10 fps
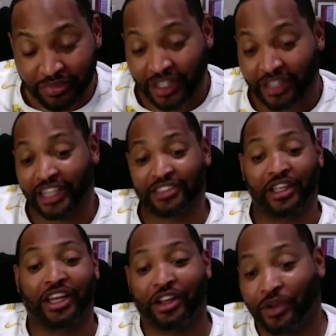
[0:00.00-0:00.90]
And next
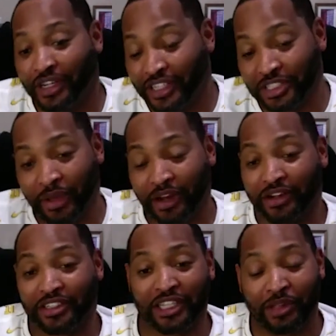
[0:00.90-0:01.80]
thing you know, they dismantle
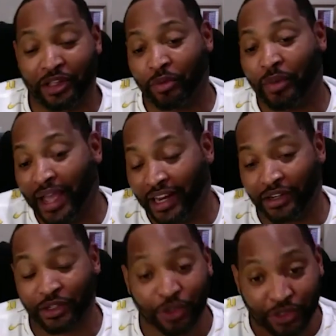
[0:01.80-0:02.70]
a team. They go back and
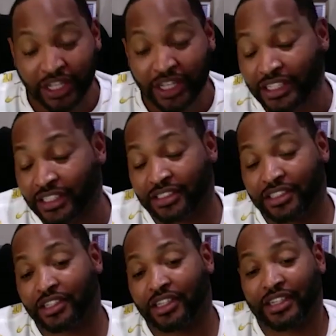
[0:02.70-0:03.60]
lose. It's
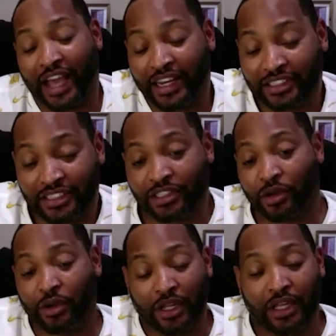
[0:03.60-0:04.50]
considered a dynasty.
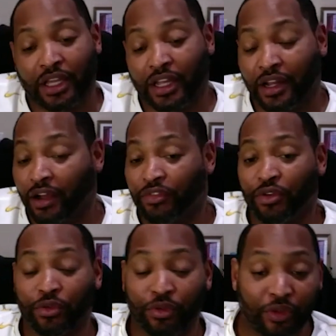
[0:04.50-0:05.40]
So,
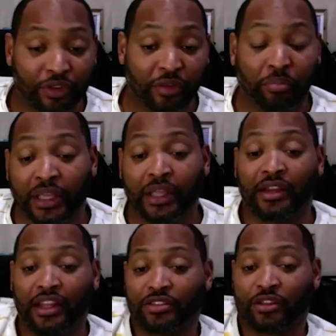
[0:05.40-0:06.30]
to me,
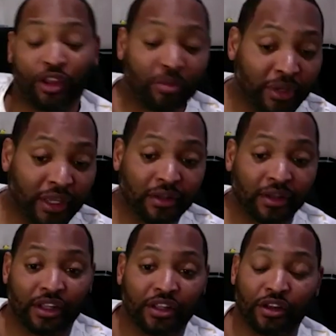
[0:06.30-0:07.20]
there's only been,
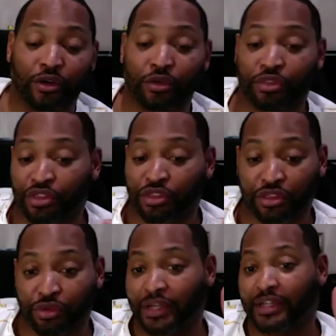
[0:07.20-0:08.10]

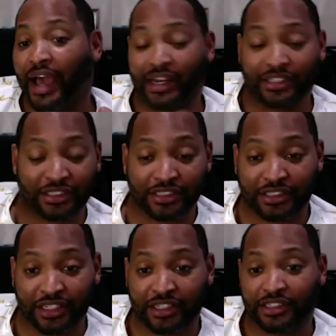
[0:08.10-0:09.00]
3
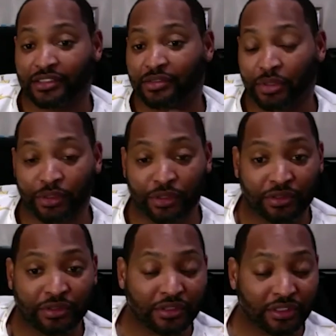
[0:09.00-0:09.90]
dynasties in this:
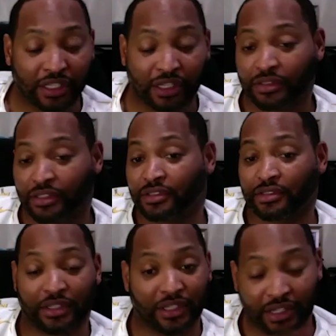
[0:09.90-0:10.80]
Bulls, the
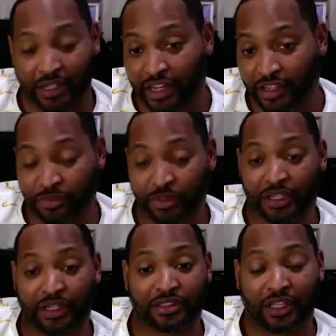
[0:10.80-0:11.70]
Celtics, and the Lakers,
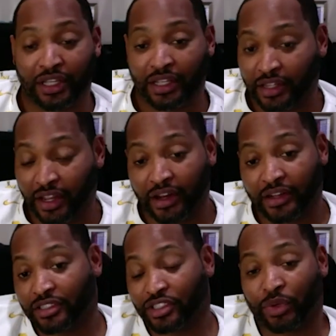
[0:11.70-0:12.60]
because they're in a
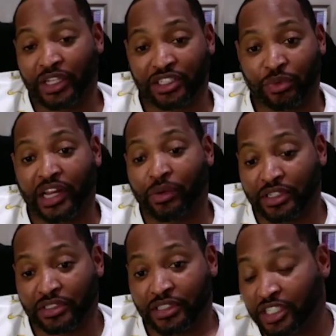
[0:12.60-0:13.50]
situation where they went
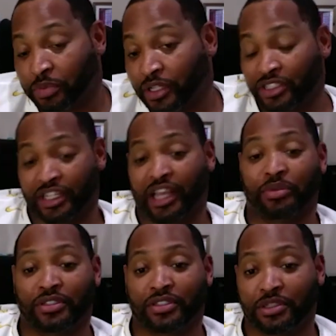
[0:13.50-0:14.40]
6+
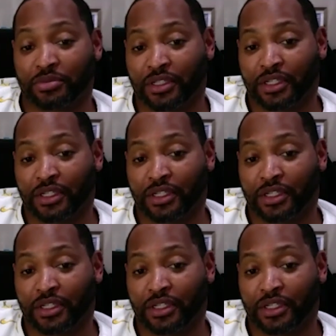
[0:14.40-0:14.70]
championships.